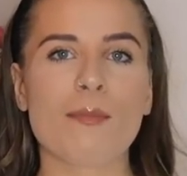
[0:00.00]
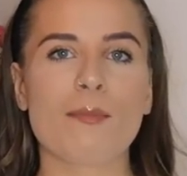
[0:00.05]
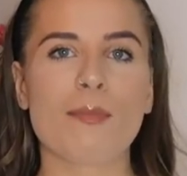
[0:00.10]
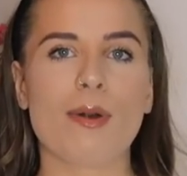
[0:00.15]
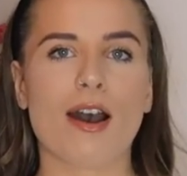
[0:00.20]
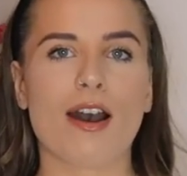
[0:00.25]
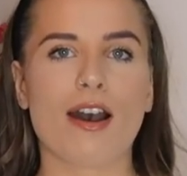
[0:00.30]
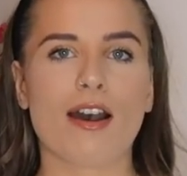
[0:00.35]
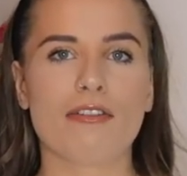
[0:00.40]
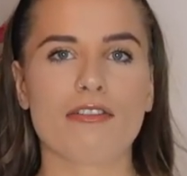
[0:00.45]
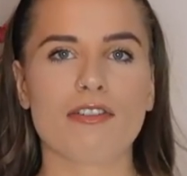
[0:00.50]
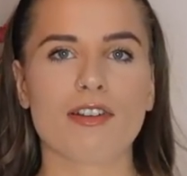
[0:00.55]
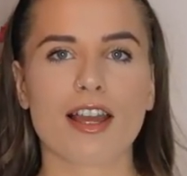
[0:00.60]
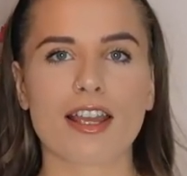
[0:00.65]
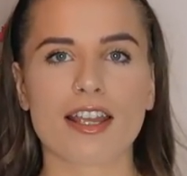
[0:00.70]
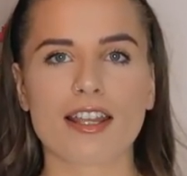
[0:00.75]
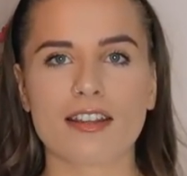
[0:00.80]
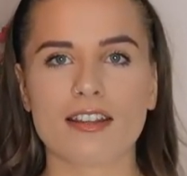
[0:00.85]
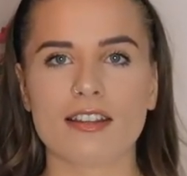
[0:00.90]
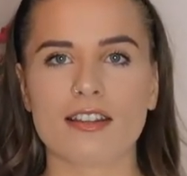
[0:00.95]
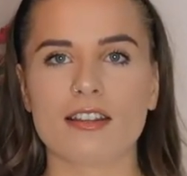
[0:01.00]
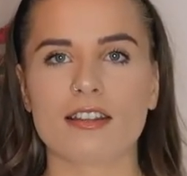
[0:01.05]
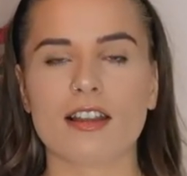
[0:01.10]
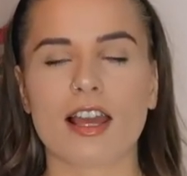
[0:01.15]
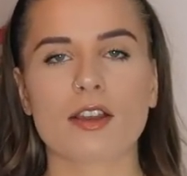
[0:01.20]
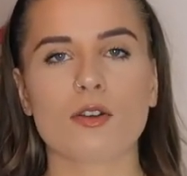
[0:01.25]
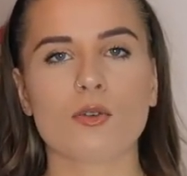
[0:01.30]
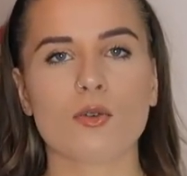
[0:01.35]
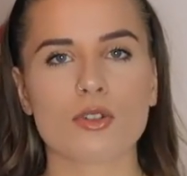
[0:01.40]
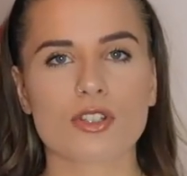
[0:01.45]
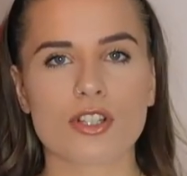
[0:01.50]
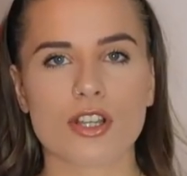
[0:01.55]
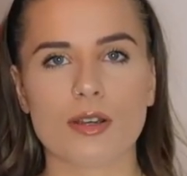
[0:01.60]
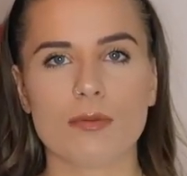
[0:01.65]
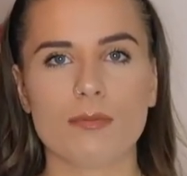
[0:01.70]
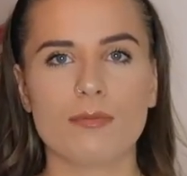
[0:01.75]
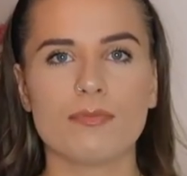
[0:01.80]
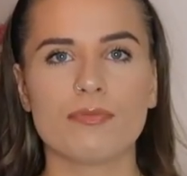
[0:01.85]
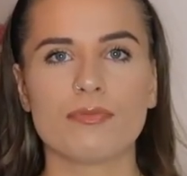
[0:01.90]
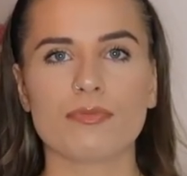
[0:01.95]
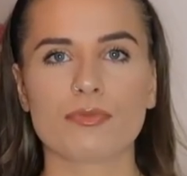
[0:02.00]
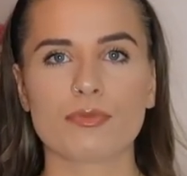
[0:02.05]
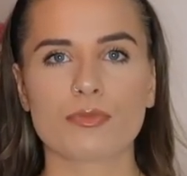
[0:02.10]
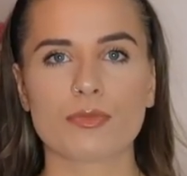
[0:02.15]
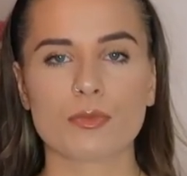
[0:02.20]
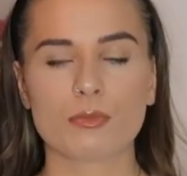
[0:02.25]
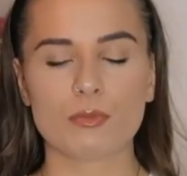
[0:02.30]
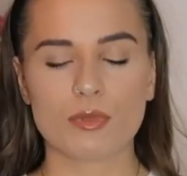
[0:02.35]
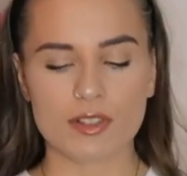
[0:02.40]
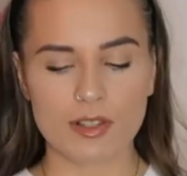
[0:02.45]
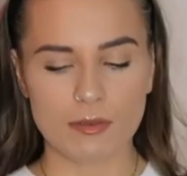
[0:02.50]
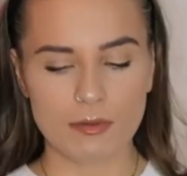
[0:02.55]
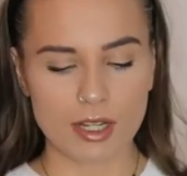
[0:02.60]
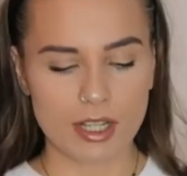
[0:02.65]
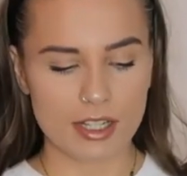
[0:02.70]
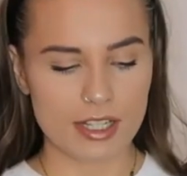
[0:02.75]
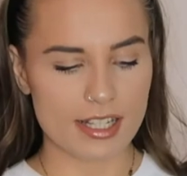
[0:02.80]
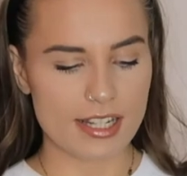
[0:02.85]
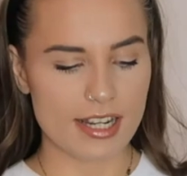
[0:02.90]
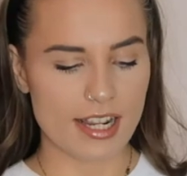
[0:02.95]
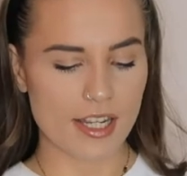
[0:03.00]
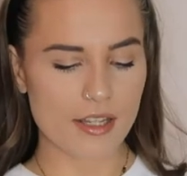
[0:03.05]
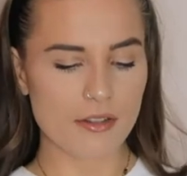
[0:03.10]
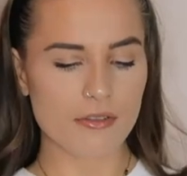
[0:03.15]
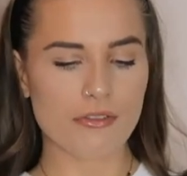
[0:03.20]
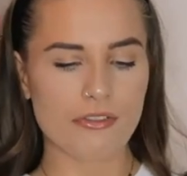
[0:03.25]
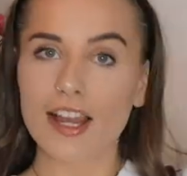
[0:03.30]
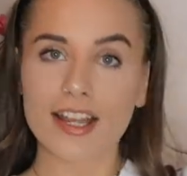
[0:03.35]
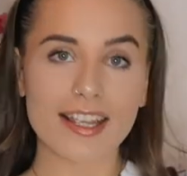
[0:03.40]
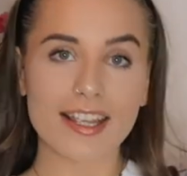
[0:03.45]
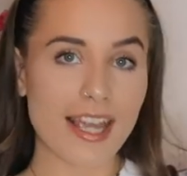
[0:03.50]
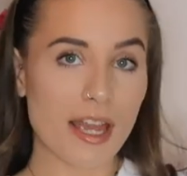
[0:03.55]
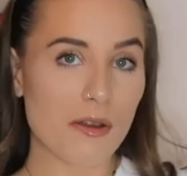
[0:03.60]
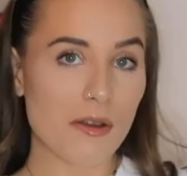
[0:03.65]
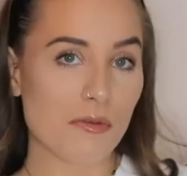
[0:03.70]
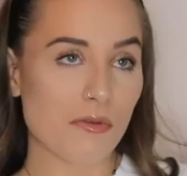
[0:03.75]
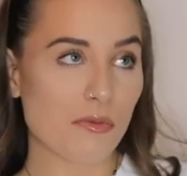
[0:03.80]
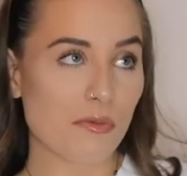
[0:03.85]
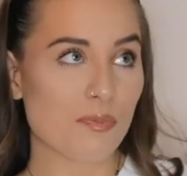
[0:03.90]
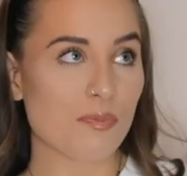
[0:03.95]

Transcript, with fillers: But I feel like in like autumn, with something underneath, I can get